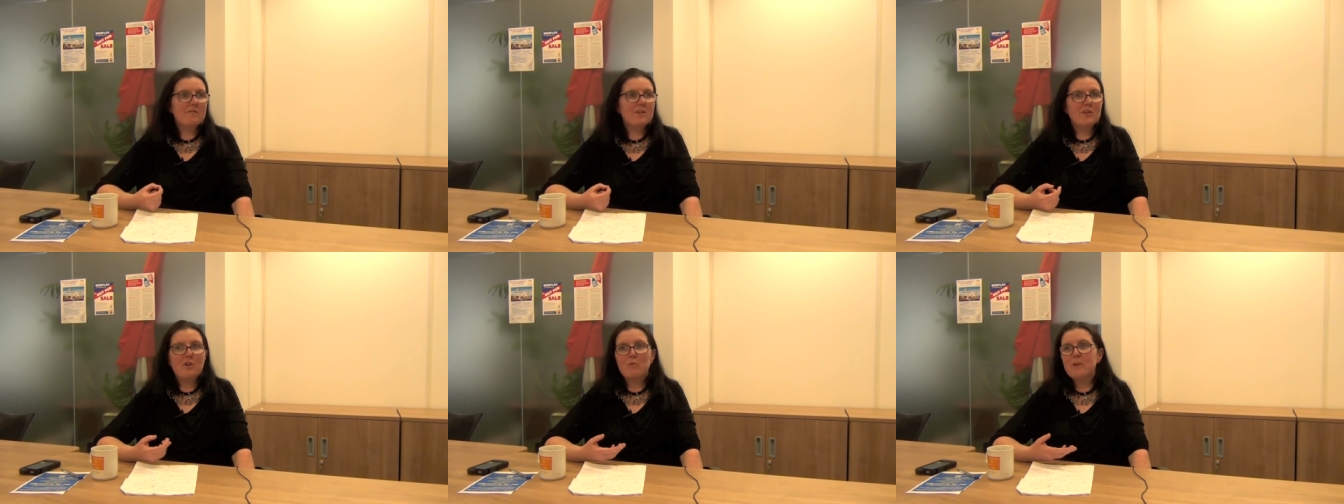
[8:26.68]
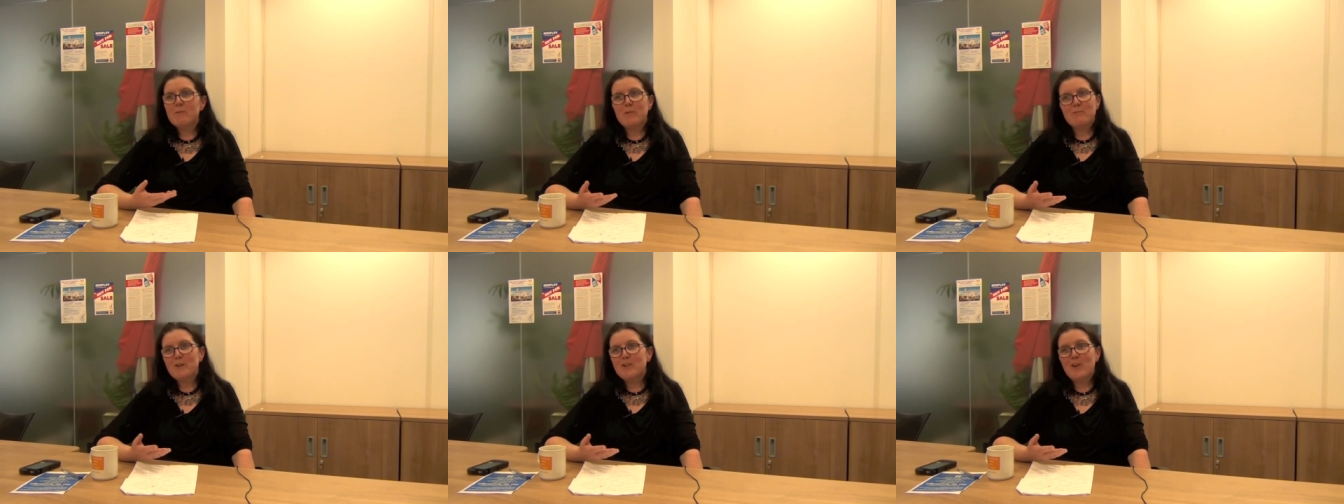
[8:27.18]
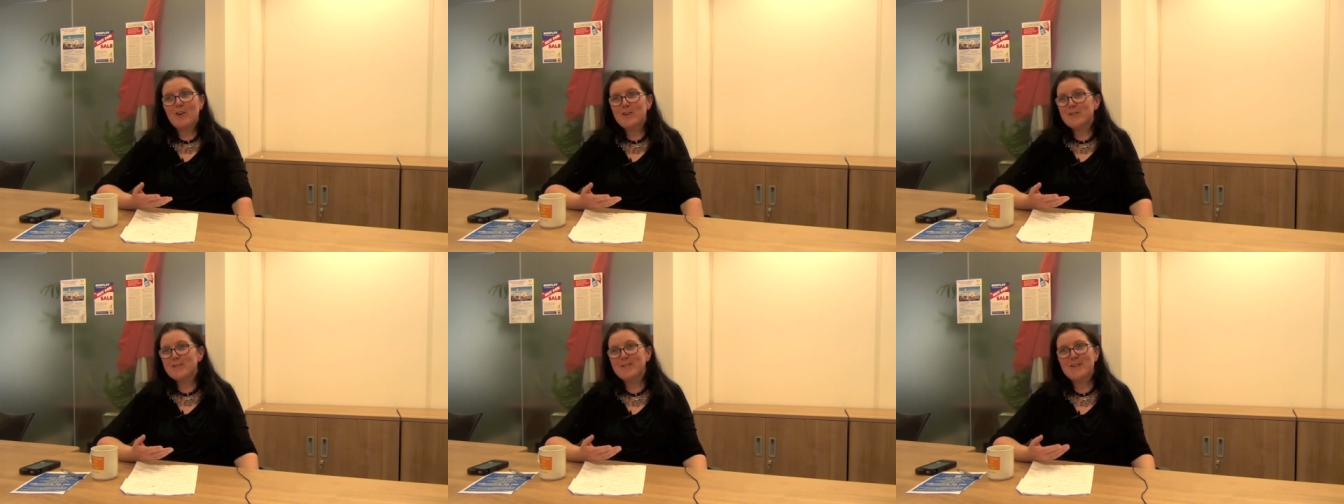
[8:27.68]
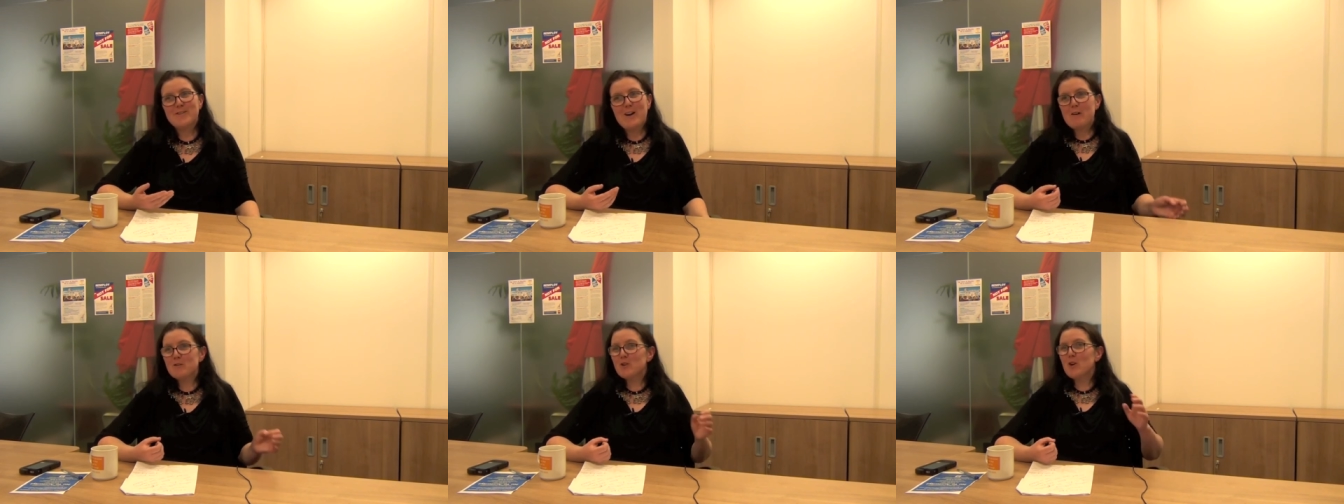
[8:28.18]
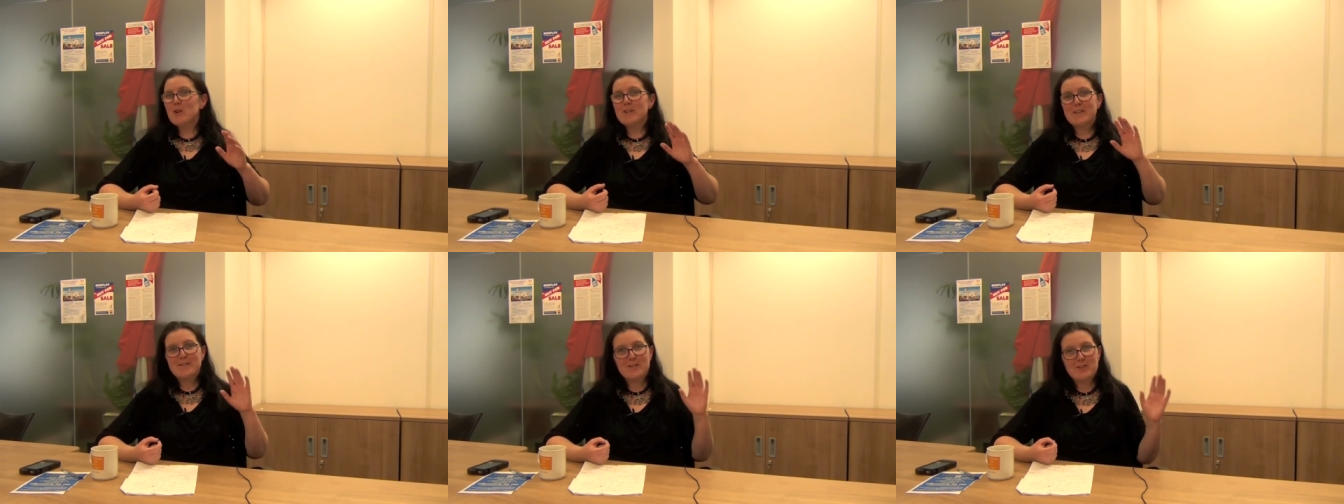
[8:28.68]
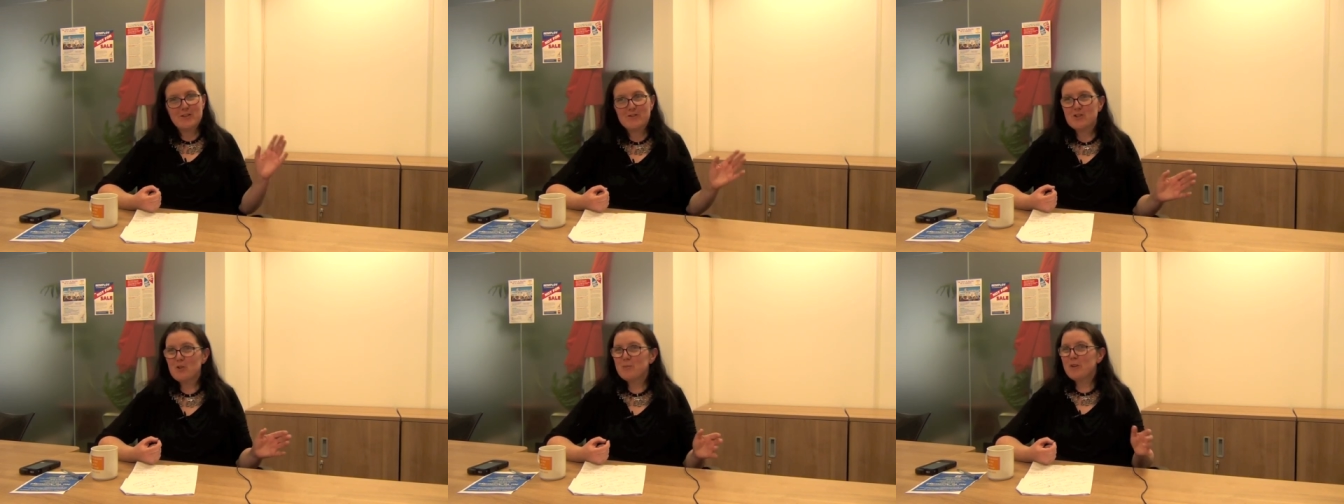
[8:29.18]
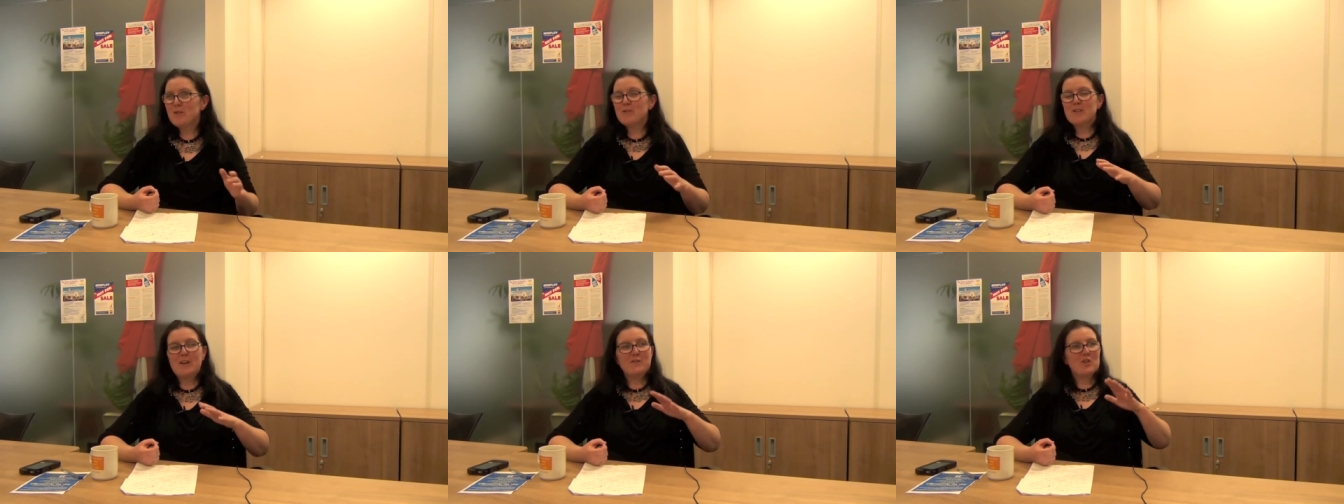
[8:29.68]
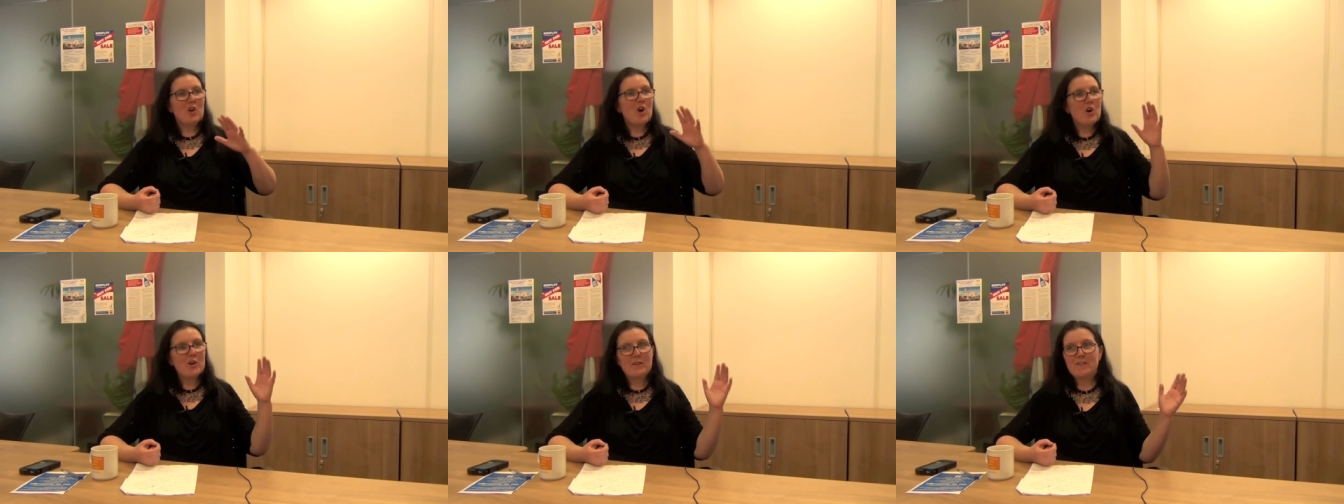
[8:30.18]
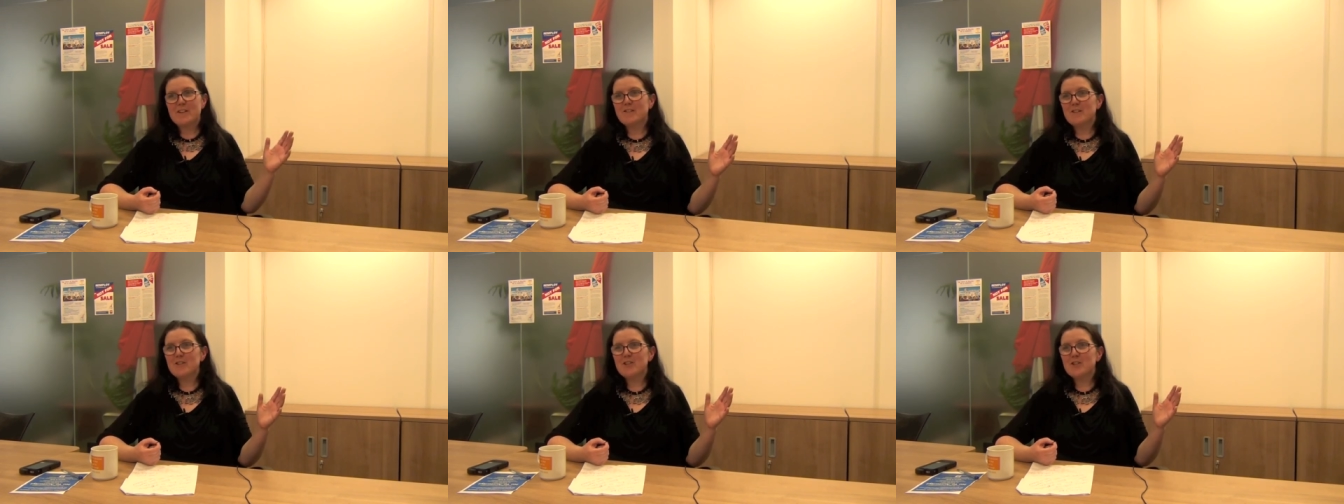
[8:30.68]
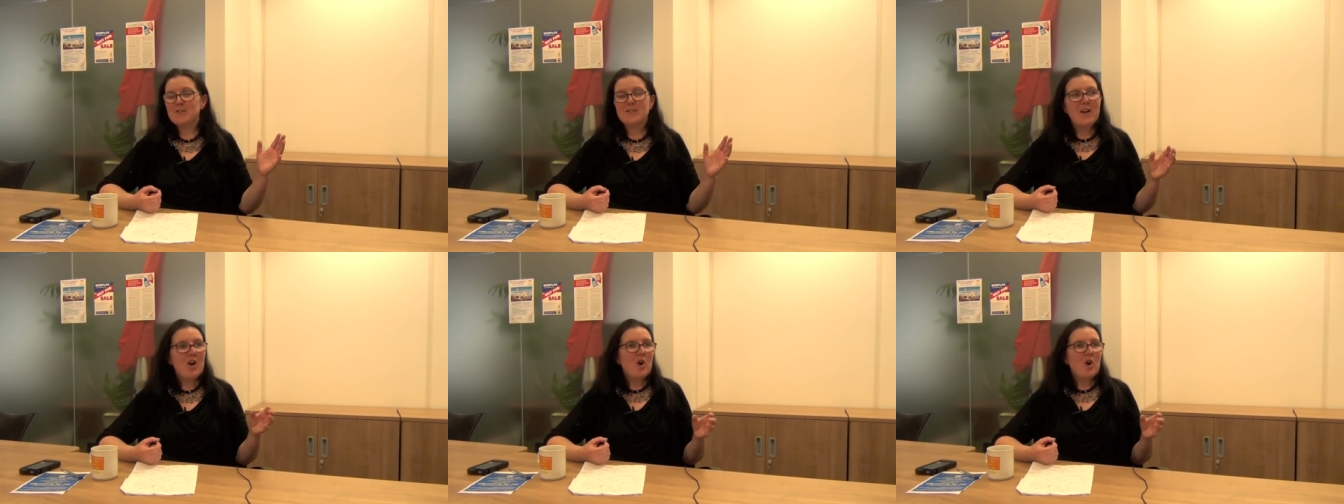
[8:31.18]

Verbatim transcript: you know, we, we, we thought, you know, after all the institutional abuse, after all of these issues,